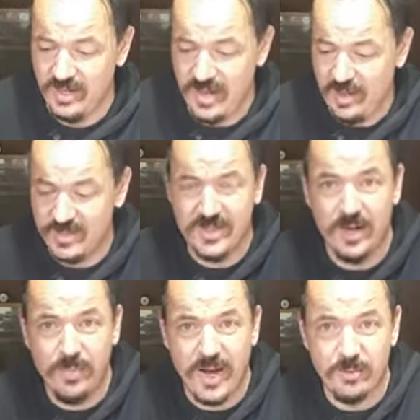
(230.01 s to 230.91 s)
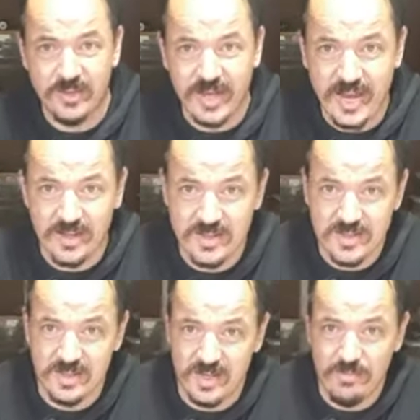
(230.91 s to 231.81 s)
I started painting with
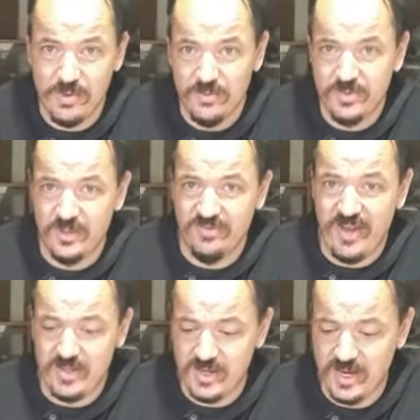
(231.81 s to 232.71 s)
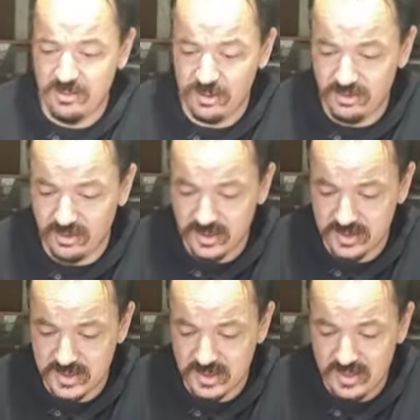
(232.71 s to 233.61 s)
lacquers, then moved to fast colour acrylics.